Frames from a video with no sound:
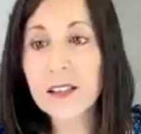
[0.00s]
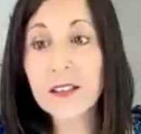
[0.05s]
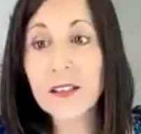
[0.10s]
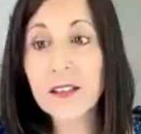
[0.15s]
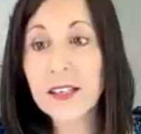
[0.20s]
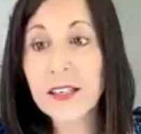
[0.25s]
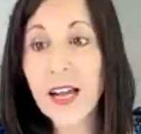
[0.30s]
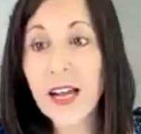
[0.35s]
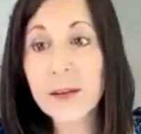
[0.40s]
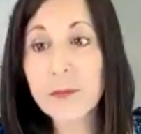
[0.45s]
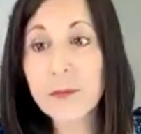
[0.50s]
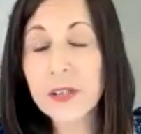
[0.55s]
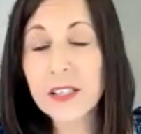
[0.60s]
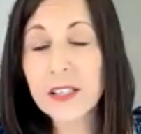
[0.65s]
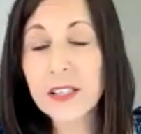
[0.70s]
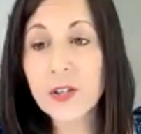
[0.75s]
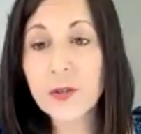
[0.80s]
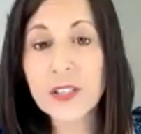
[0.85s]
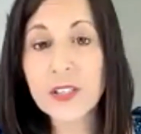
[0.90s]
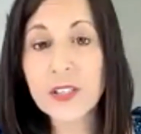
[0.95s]
and I had been
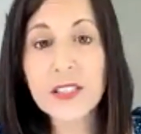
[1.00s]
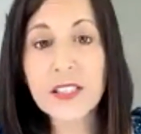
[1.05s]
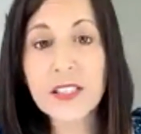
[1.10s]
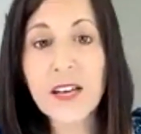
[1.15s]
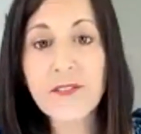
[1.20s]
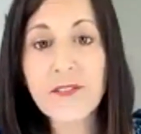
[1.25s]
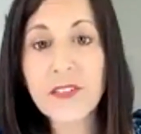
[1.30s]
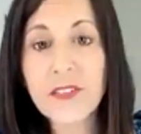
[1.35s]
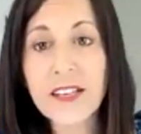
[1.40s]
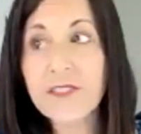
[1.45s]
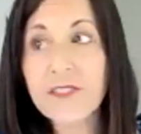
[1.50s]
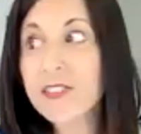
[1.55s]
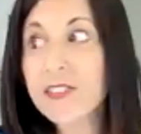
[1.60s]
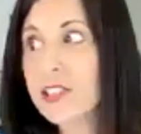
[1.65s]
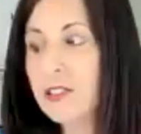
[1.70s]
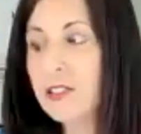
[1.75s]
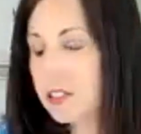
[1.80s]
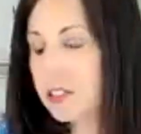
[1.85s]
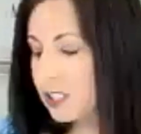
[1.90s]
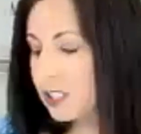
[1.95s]
doing stuff like
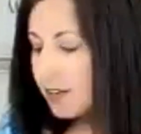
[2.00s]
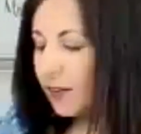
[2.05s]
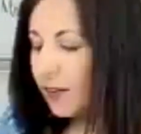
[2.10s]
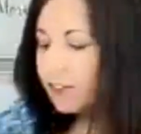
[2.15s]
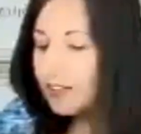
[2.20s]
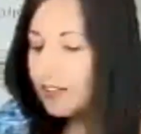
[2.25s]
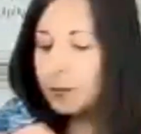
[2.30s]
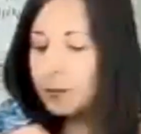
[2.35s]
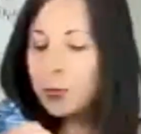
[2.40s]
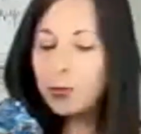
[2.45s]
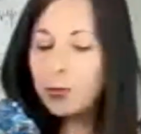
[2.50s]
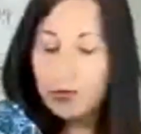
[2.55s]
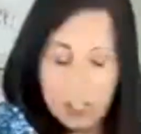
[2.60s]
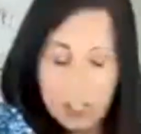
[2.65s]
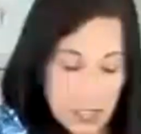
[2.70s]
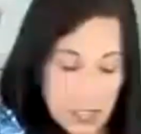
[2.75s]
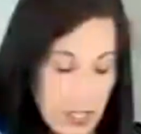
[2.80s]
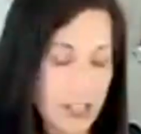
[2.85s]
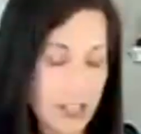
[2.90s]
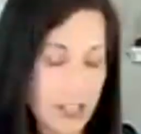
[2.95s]
physical stuff. I have like
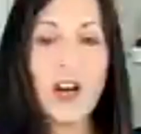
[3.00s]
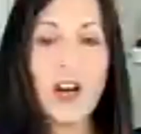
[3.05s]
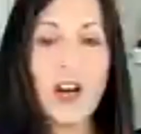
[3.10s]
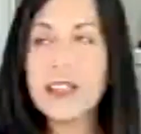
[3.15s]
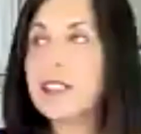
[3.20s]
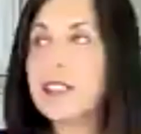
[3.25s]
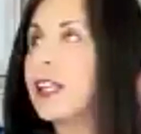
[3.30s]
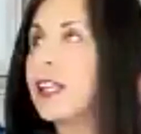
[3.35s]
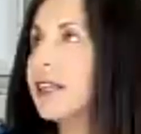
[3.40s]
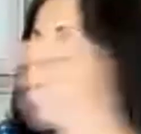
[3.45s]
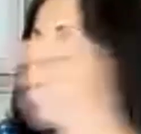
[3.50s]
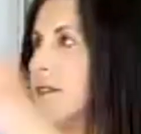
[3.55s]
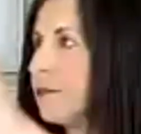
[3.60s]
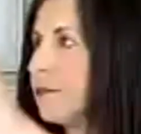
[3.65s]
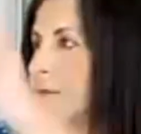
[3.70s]
bruises on trying to like